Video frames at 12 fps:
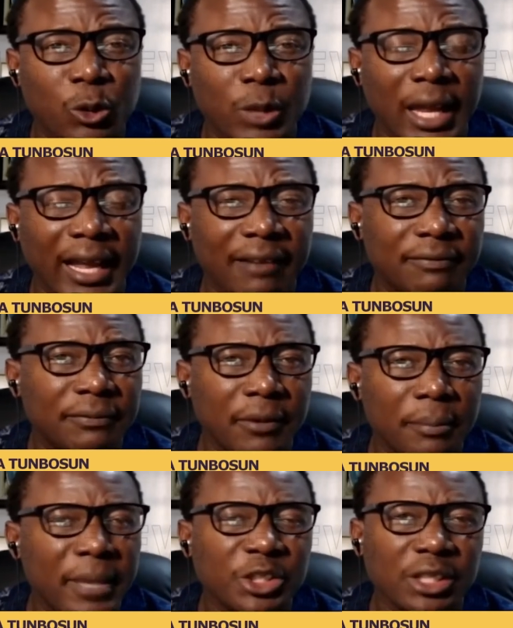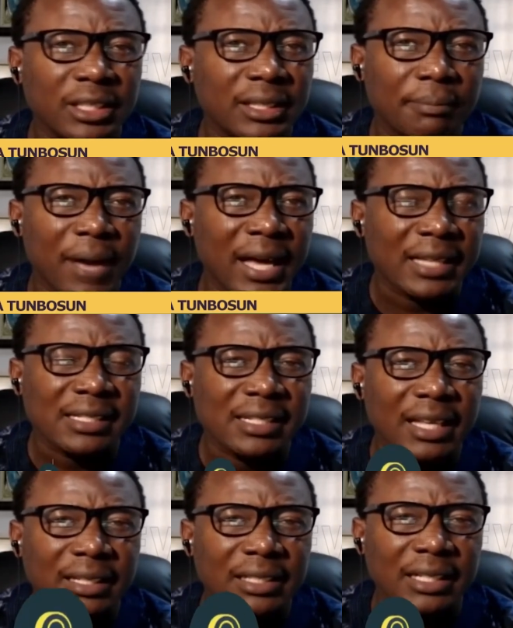angle that I've mentioned in the
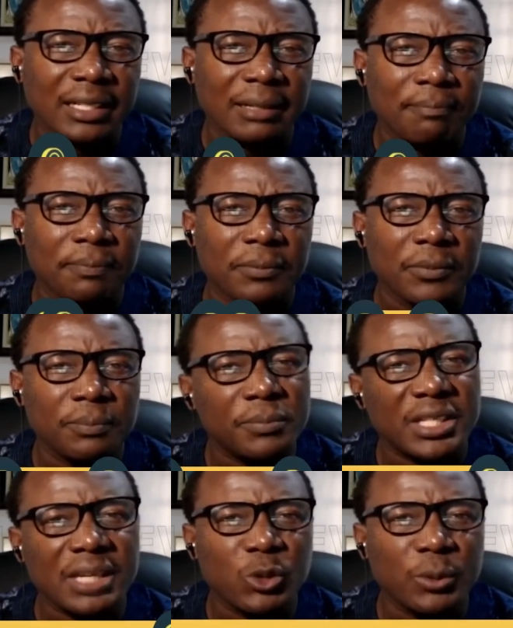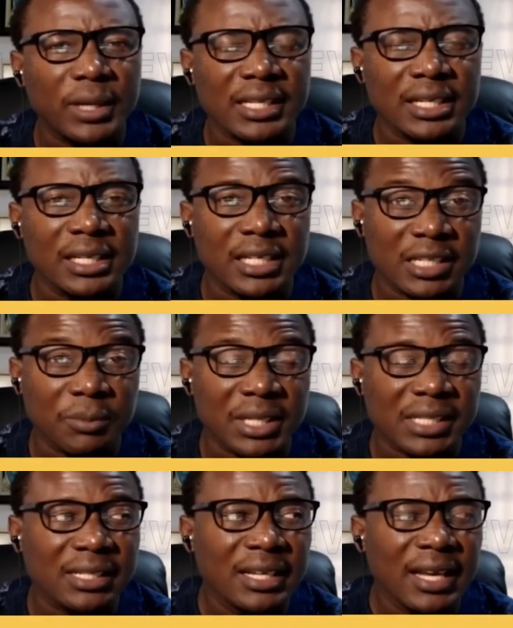past that um, seems to be easily
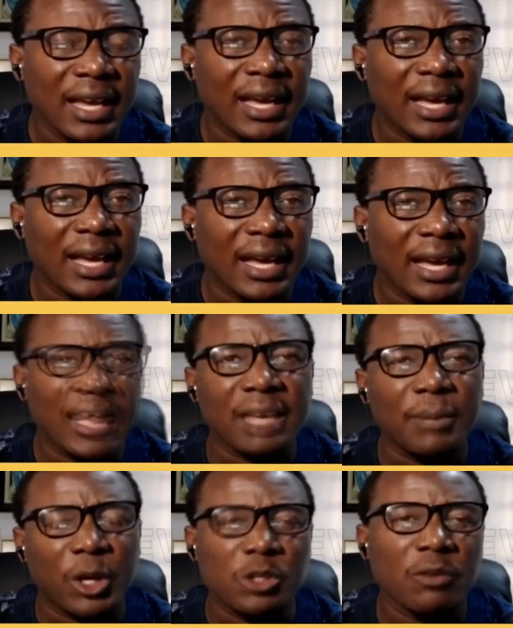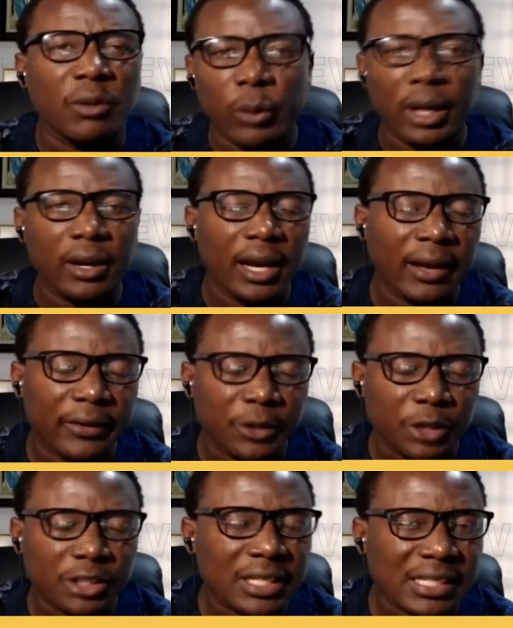dismissed, uh, I think because of the way our
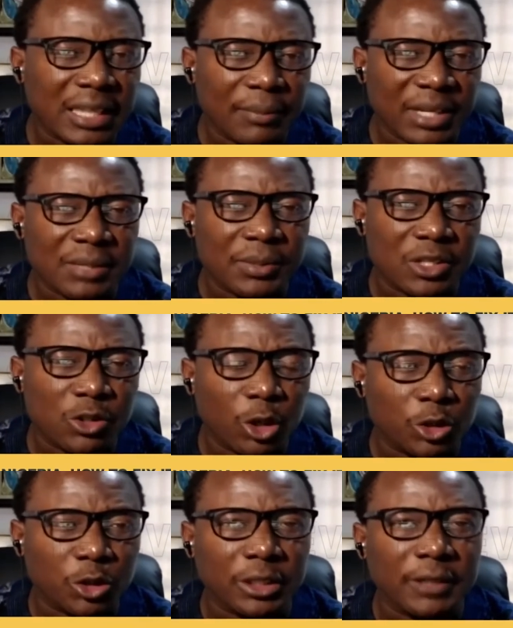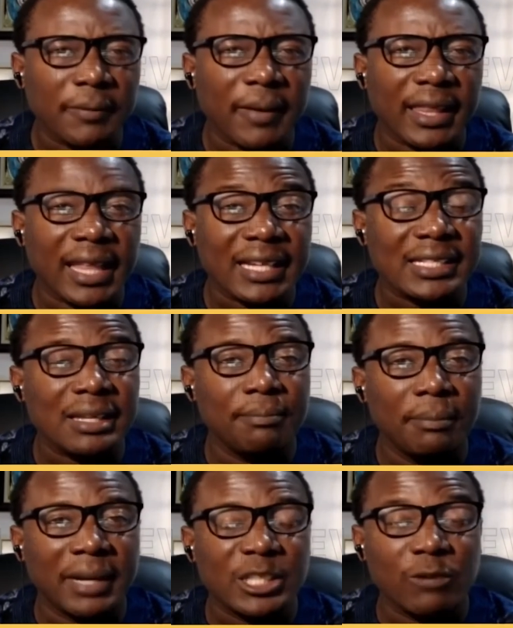educational system has been structured. And that's
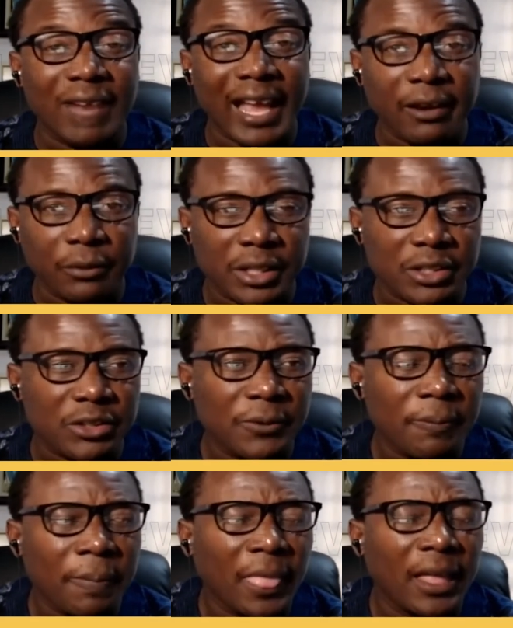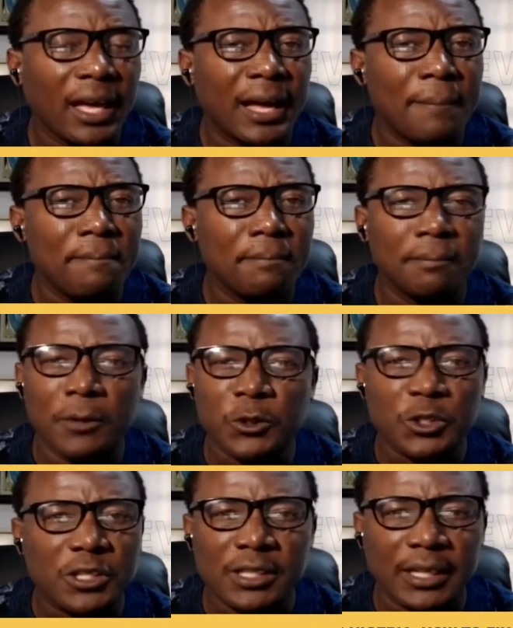the matter of language. Um,
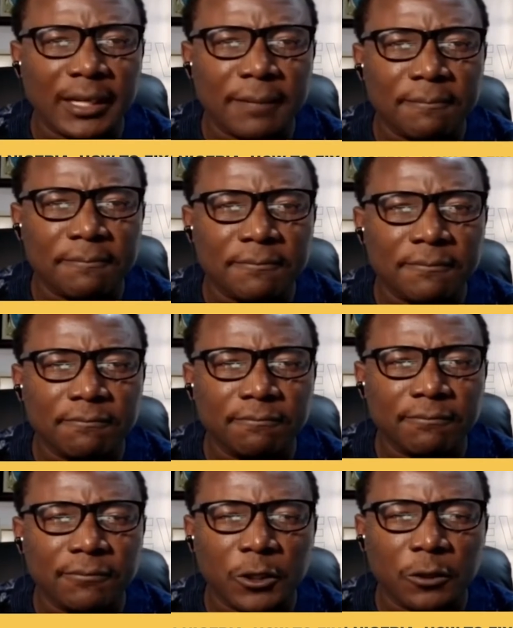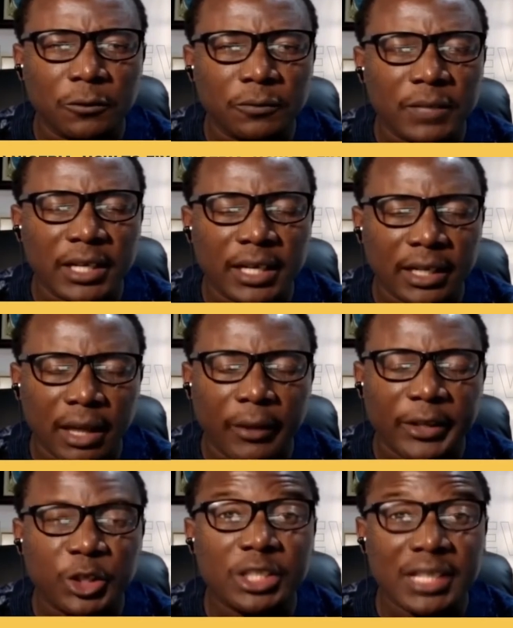most, um, you know, uh,
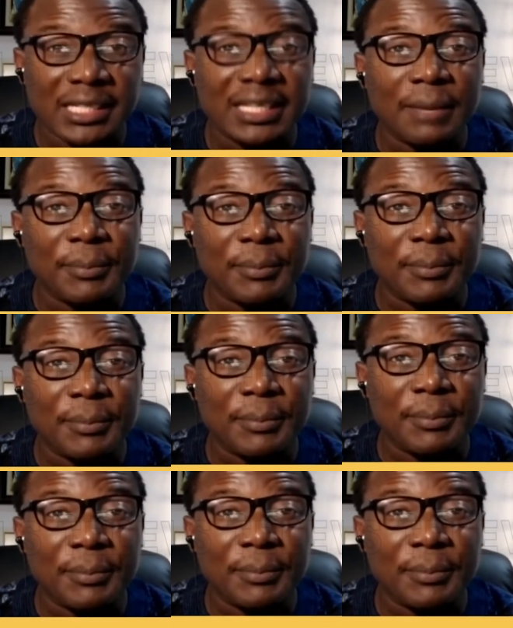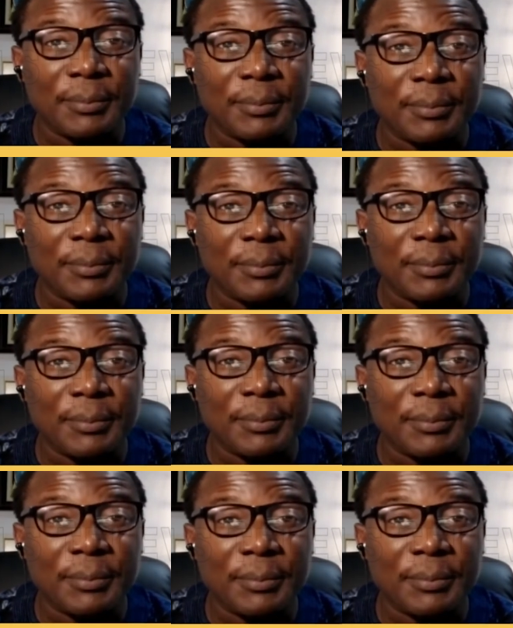our educational system is centered
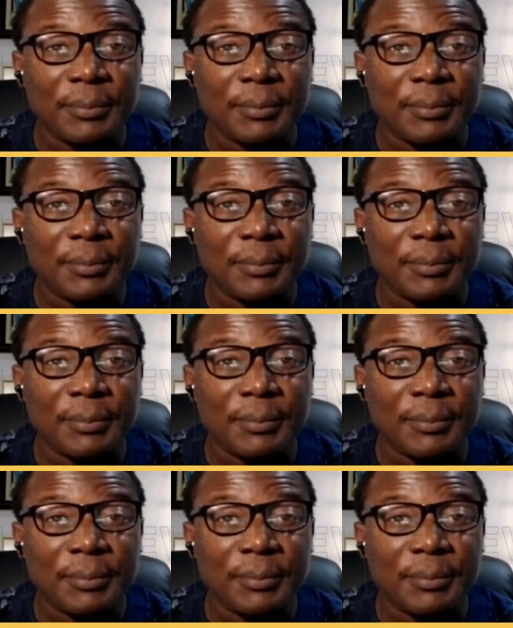around